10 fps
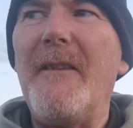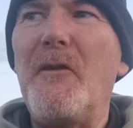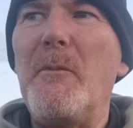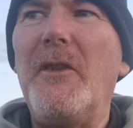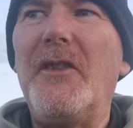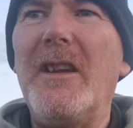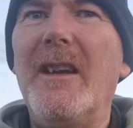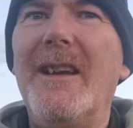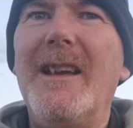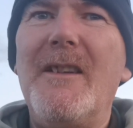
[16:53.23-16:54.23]
If you miss it,
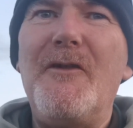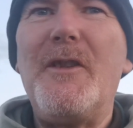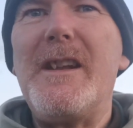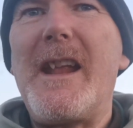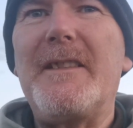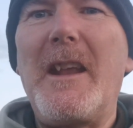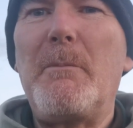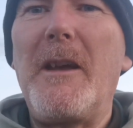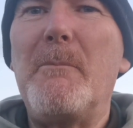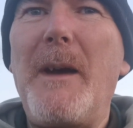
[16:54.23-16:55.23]
you get that
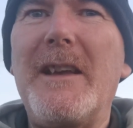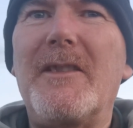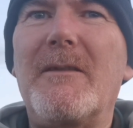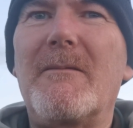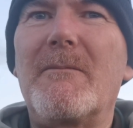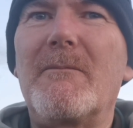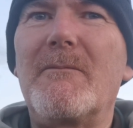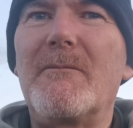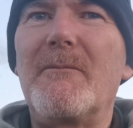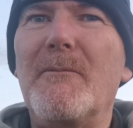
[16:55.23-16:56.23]
dead bait back
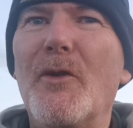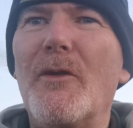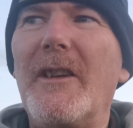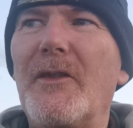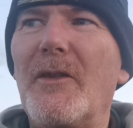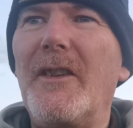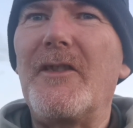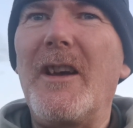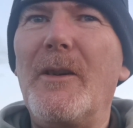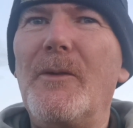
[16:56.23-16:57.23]
more or less on
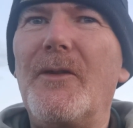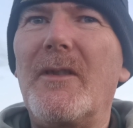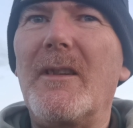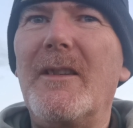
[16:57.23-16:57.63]
its nose.